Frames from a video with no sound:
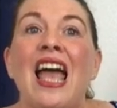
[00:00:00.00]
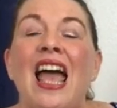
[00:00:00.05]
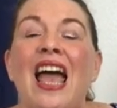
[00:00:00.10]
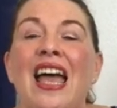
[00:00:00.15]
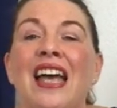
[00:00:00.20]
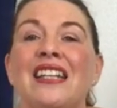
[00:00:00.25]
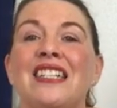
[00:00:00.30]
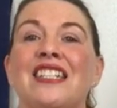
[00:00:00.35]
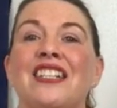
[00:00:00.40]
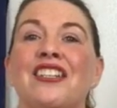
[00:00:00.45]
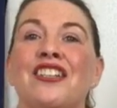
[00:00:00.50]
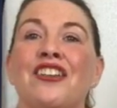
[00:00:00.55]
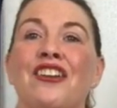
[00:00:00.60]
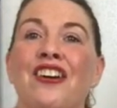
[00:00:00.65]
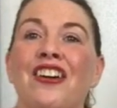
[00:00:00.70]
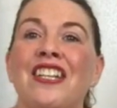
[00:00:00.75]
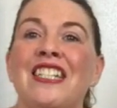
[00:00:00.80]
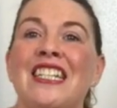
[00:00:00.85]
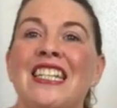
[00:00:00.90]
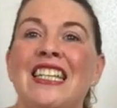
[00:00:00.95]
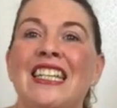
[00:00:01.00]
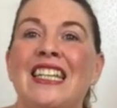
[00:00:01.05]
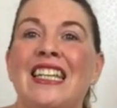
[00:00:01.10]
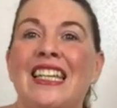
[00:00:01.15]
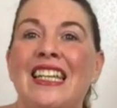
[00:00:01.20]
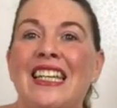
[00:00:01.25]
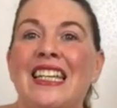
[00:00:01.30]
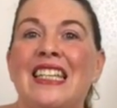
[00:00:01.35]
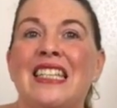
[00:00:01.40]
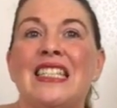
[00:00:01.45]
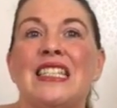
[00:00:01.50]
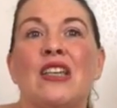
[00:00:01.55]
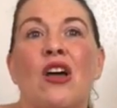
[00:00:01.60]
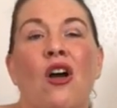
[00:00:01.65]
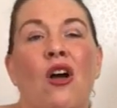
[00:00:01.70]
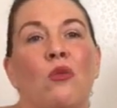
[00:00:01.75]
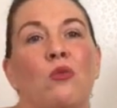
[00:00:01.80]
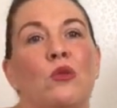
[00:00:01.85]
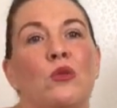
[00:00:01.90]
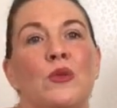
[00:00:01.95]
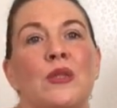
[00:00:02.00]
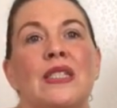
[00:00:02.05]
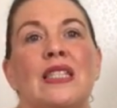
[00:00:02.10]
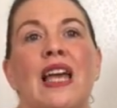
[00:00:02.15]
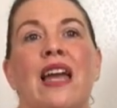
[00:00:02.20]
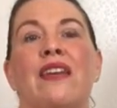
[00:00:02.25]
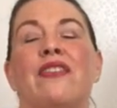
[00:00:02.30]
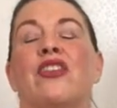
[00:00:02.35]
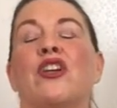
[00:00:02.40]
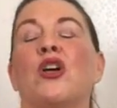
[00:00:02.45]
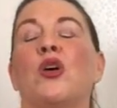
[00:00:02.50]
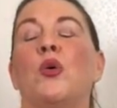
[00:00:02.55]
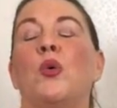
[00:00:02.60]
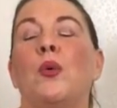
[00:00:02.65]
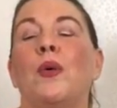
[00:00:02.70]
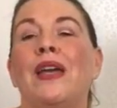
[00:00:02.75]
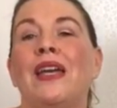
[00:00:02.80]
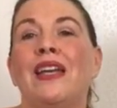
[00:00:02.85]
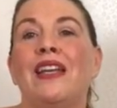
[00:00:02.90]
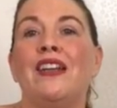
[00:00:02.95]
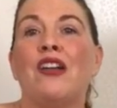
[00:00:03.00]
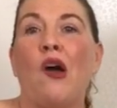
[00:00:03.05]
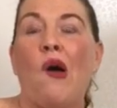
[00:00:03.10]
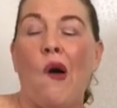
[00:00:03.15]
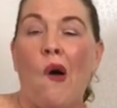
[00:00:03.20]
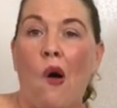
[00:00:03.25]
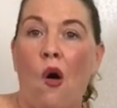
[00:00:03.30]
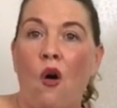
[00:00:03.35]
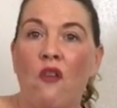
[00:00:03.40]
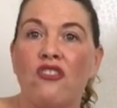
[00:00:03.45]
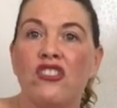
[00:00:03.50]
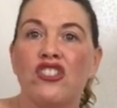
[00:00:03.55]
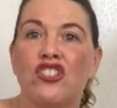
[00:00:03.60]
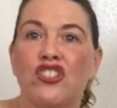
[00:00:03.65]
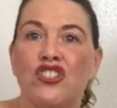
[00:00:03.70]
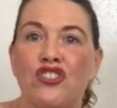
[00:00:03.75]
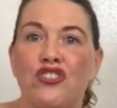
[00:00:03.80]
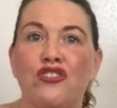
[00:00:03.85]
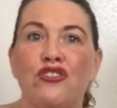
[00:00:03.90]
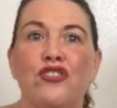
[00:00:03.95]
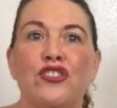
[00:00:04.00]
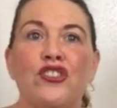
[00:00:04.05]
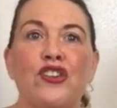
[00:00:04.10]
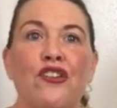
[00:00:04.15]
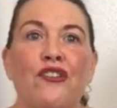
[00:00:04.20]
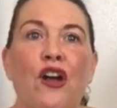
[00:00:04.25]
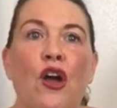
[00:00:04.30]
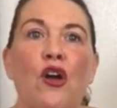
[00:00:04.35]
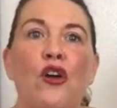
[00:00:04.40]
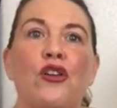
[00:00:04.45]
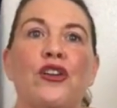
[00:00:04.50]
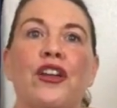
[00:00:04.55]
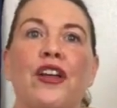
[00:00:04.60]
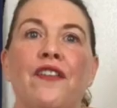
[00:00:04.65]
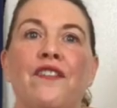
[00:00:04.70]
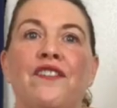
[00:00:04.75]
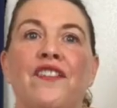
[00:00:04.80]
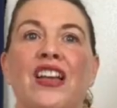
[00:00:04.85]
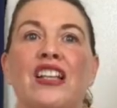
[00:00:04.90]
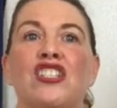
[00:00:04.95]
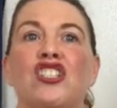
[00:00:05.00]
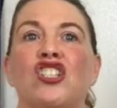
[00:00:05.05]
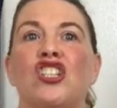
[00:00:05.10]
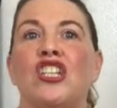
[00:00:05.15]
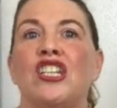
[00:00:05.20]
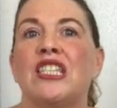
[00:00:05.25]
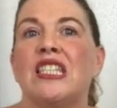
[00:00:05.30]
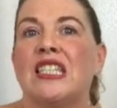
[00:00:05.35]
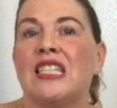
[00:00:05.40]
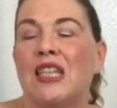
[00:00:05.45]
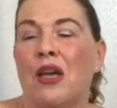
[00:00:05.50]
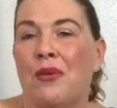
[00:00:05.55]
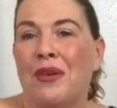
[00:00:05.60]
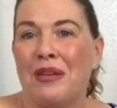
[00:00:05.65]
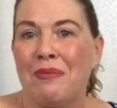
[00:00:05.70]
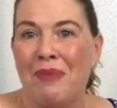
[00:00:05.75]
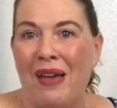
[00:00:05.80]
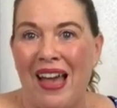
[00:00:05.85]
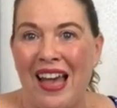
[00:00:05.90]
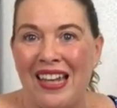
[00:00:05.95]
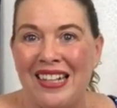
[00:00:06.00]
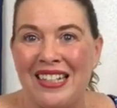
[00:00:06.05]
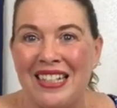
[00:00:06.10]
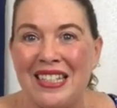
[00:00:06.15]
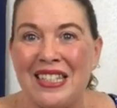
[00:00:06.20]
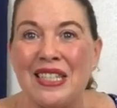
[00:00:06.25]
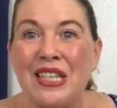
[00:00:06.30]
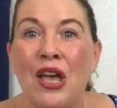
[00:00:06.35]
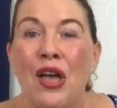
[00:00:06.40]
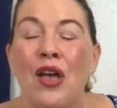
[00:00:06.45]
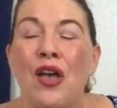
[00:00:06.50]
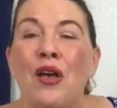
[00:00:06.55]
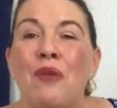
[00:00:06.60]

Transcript: And Gertie is, I will say, the queen of choose your own adventure sewing patterns,